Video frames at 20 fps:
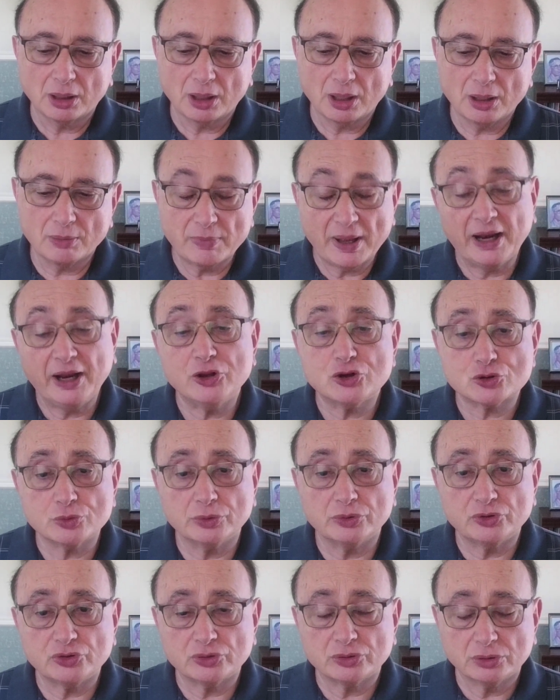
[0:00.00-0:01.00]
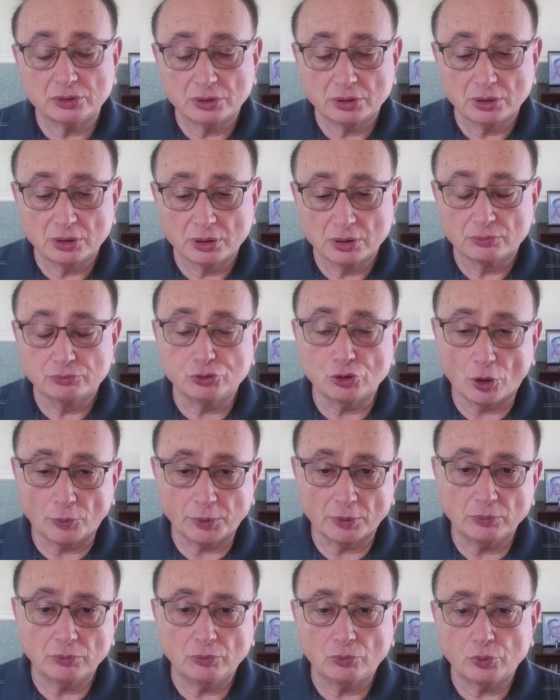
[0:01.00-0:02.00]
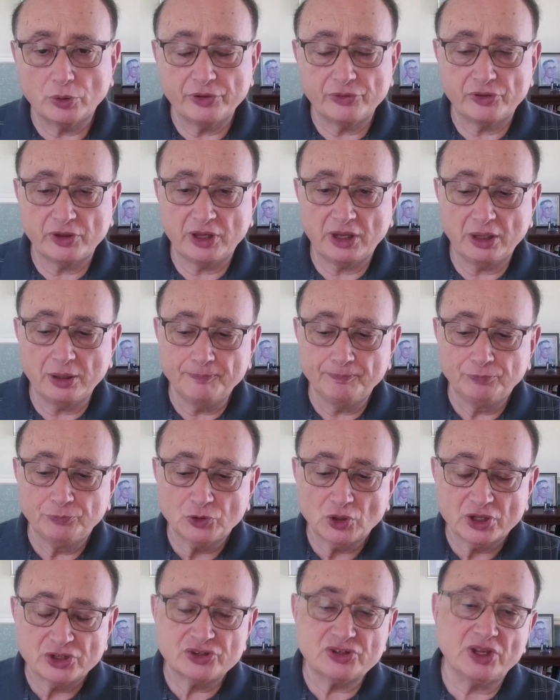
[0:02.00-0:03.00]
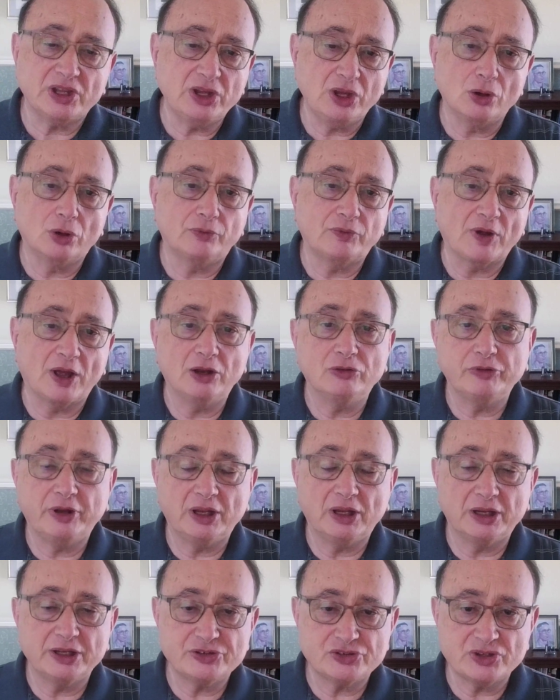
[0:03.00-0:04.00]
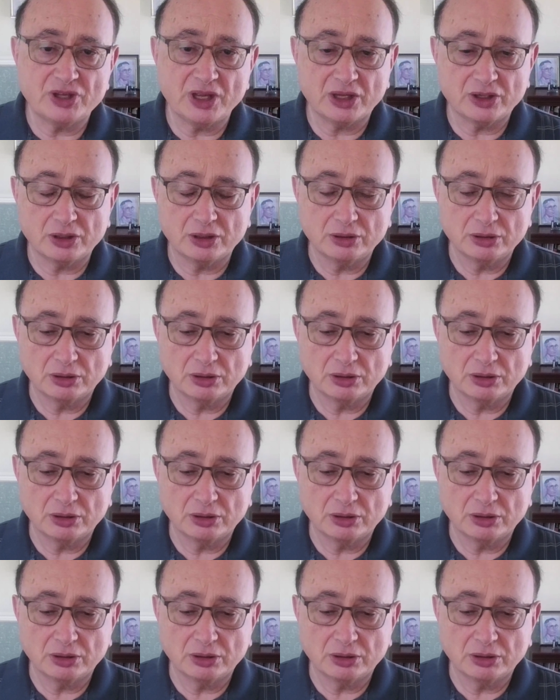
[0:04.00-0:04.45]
a management problem with the setting of unrealistic